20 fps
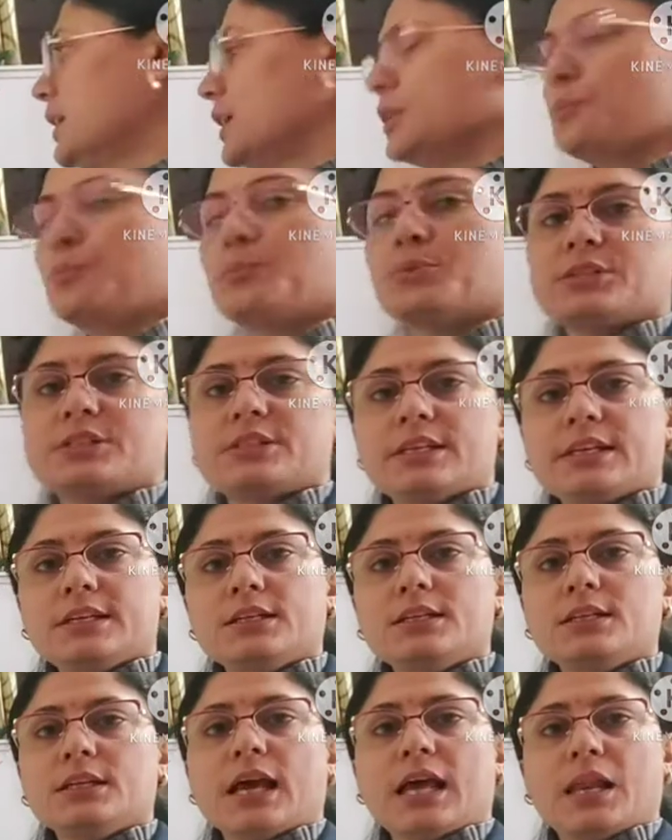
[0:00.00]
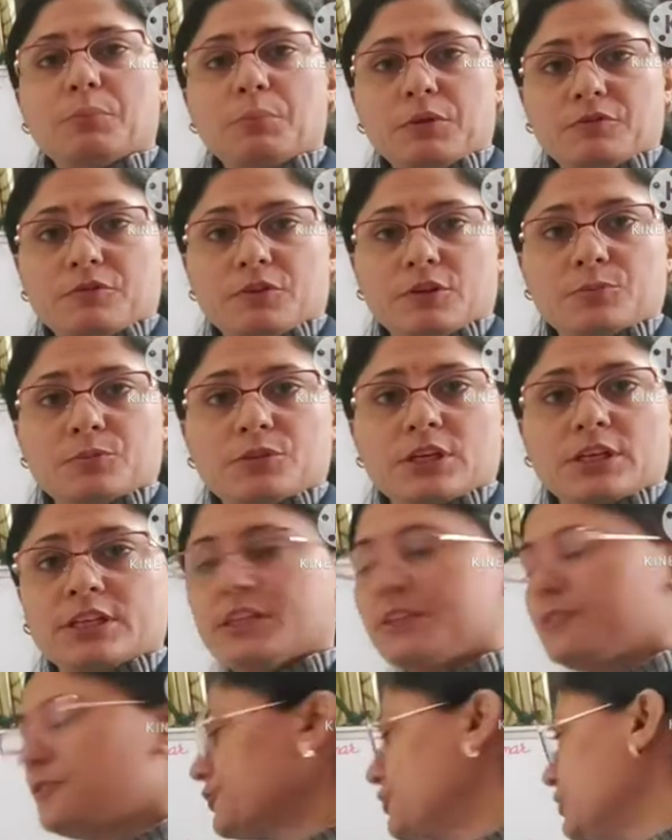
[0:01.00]
In present, helping verbs are
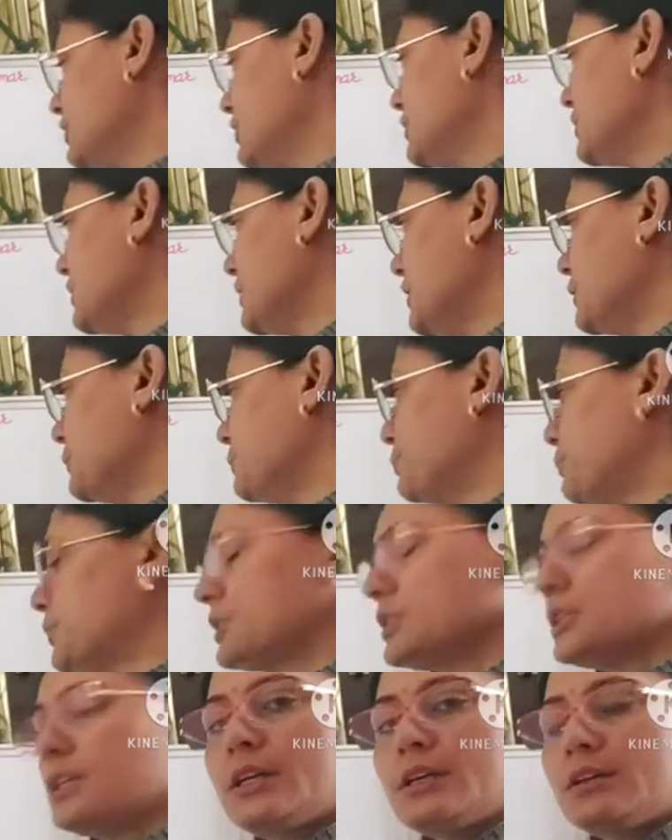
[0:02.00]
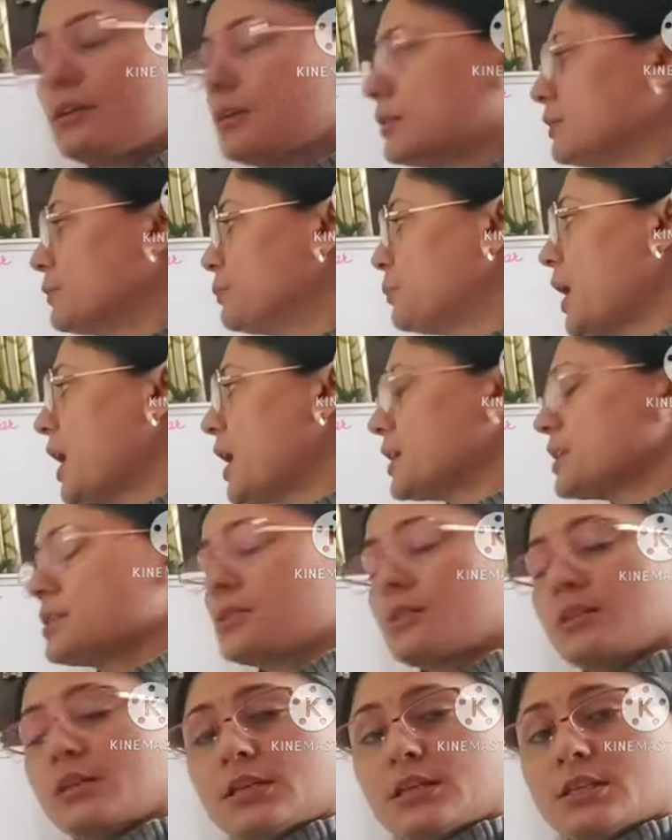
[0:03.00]
different. In present,
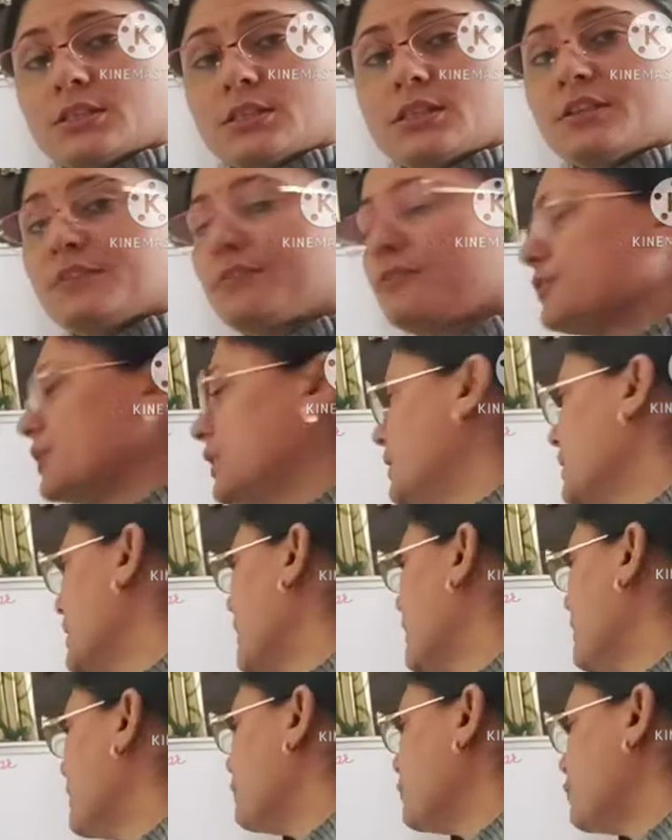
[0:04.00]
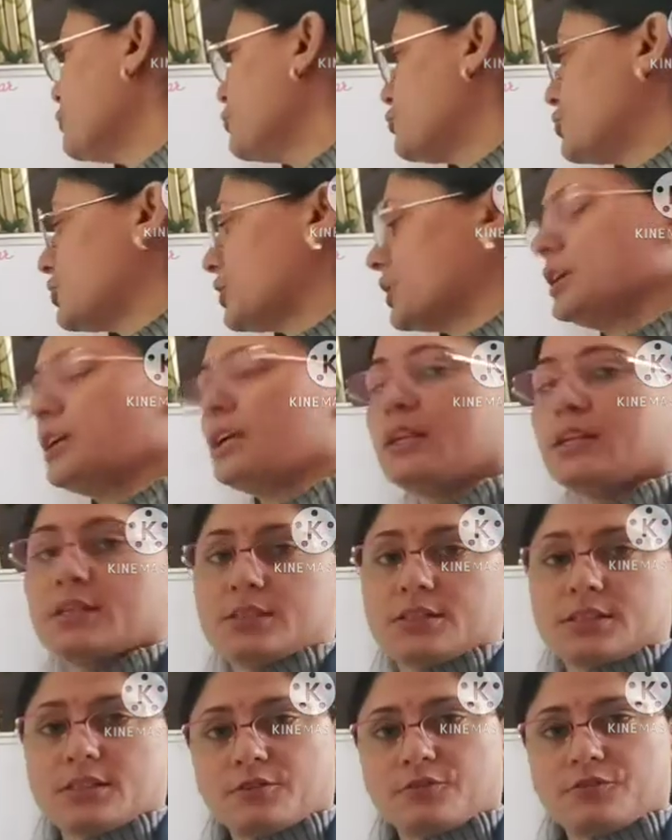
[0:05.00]
past, it is different, and in future, it
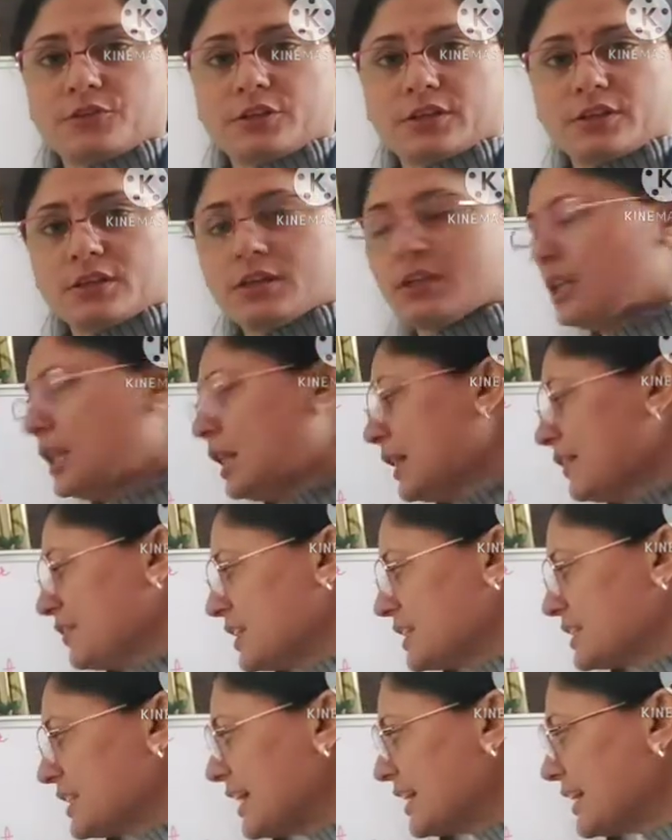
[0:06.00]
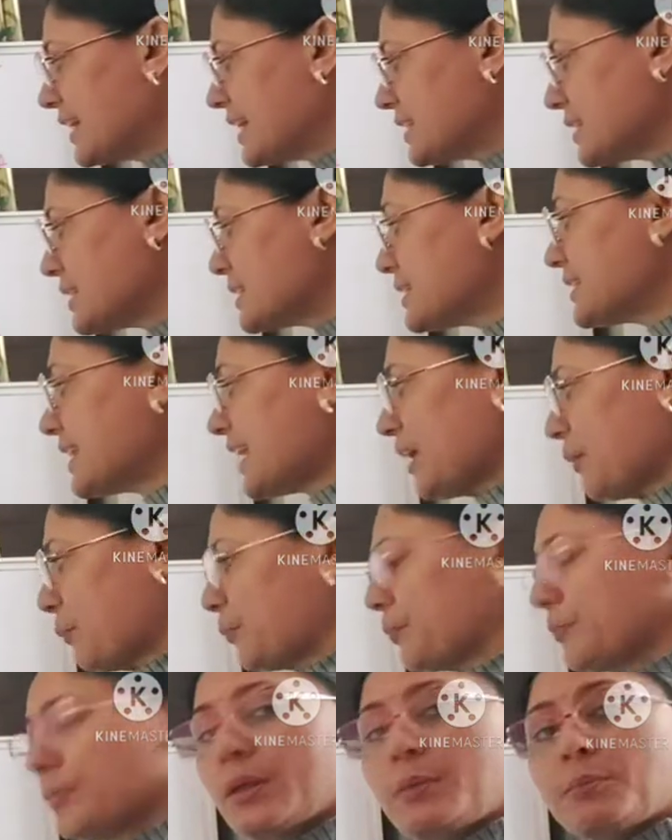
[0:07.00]
is different. The sentence is
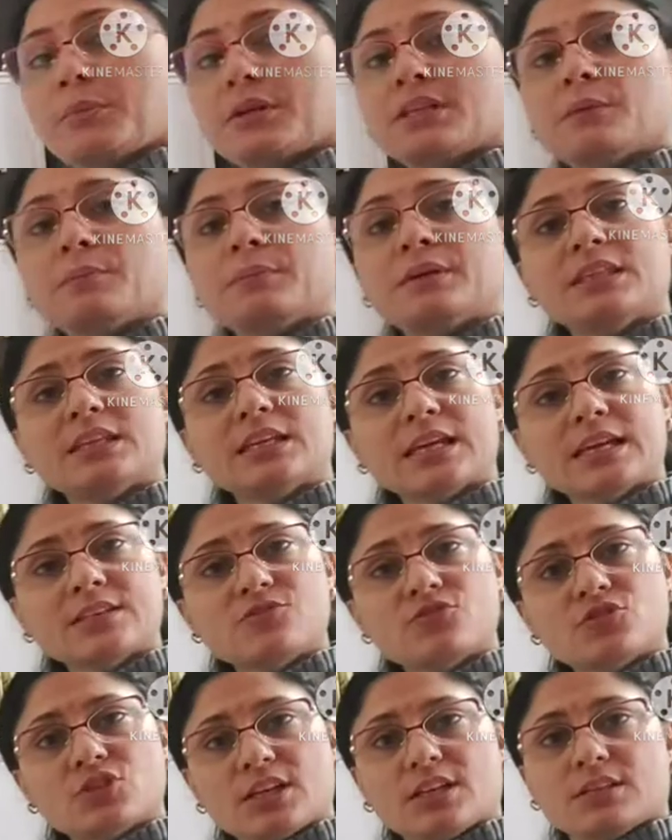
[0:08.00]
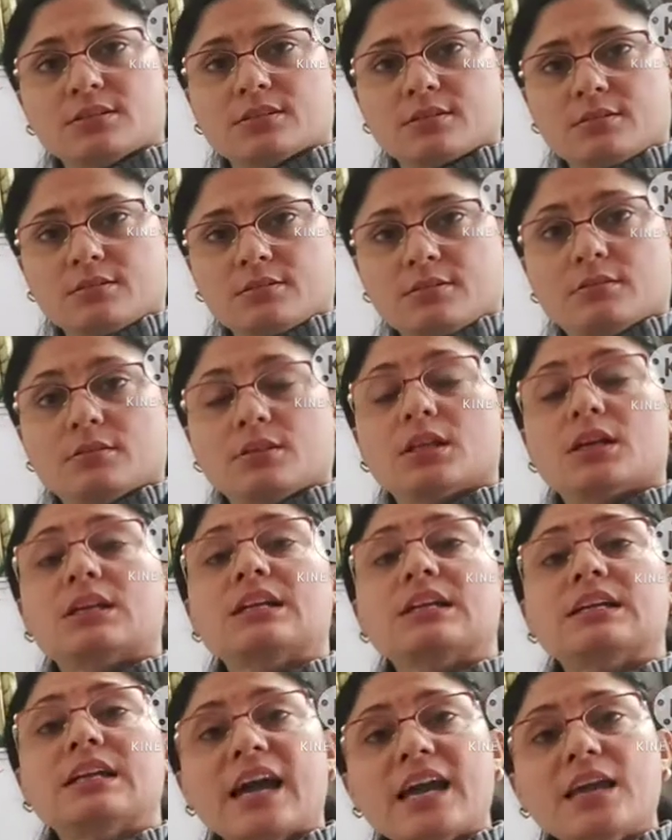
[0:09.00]
same, but the meaning has changed. The
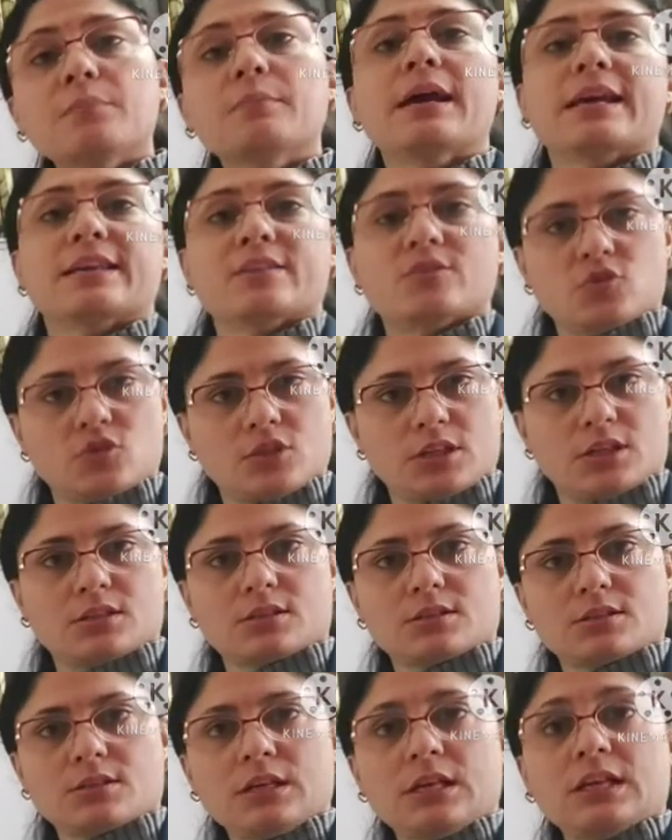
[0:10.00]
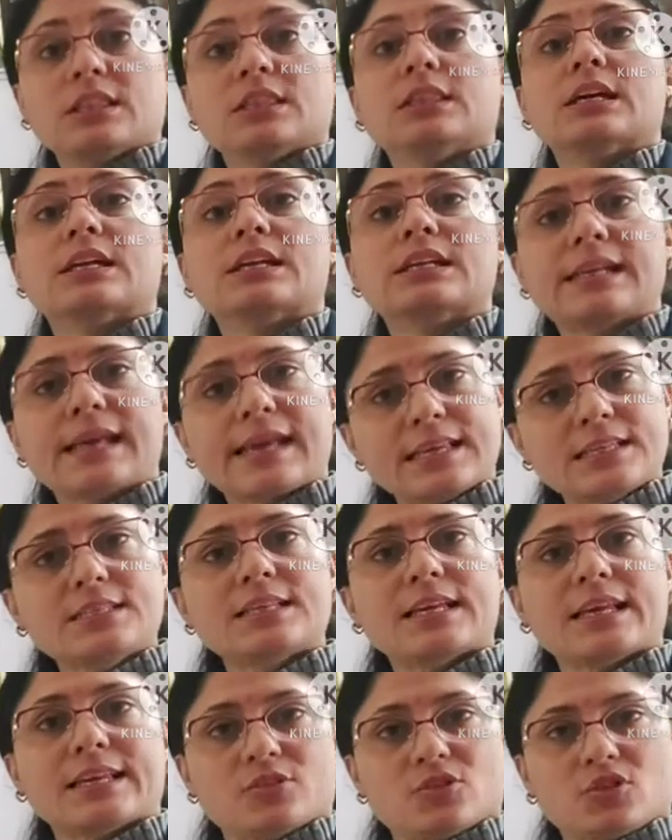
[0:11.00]
time has changed. The
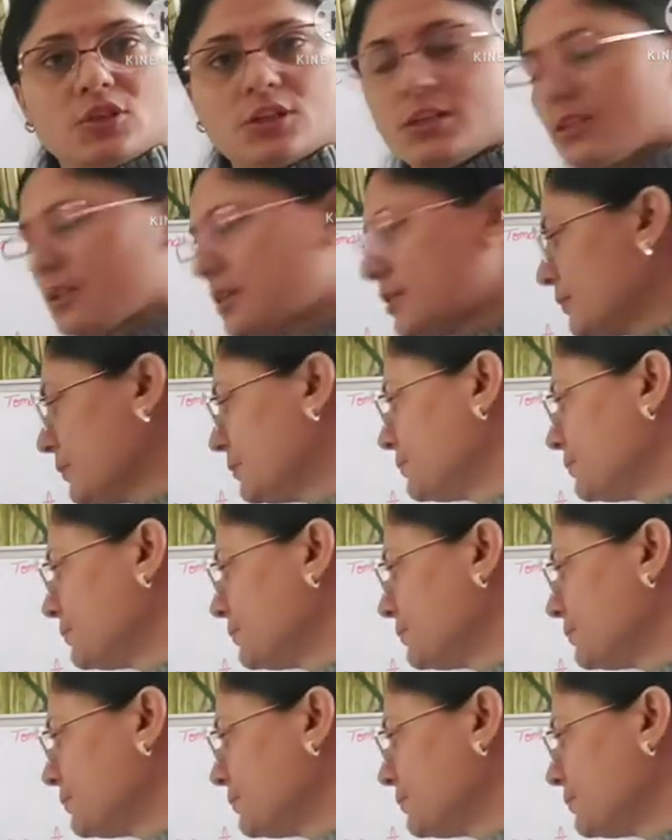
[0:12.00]
tense has changed.